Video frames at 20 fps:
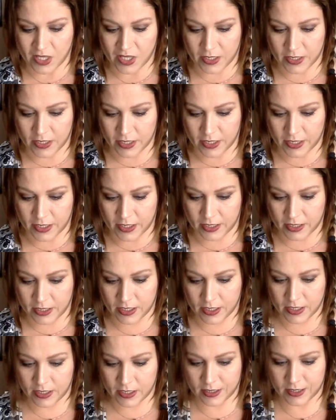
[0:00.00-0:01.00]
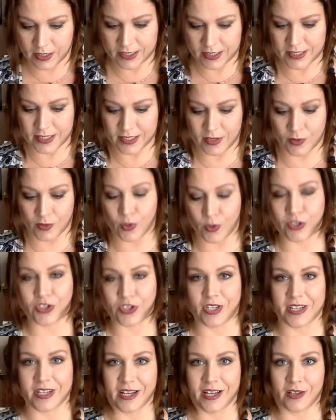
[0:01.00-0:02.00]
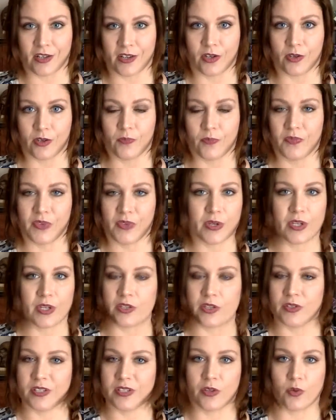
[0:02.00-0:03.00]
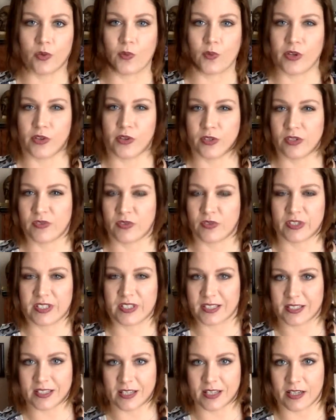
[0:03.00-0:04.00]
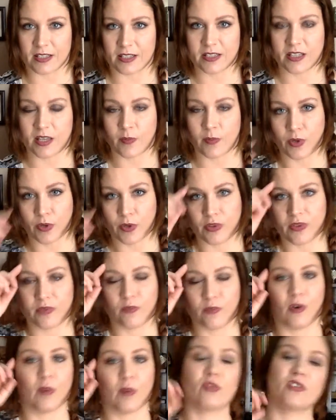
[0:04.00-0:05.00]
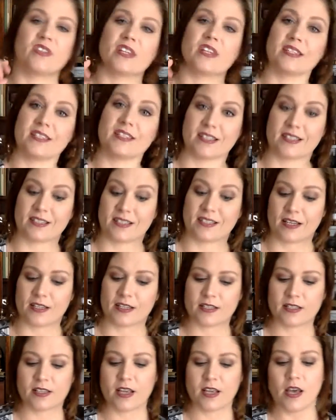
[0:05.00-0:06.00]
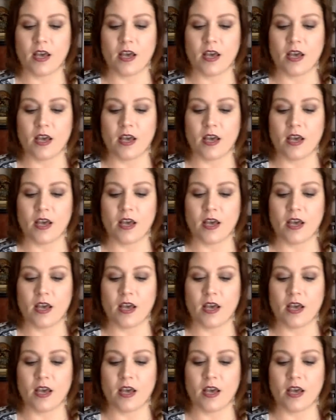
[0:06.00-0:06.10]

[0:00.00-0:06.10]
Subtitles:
Like, let's see, orange and yellow. You can use either one of those for success. They both represent success.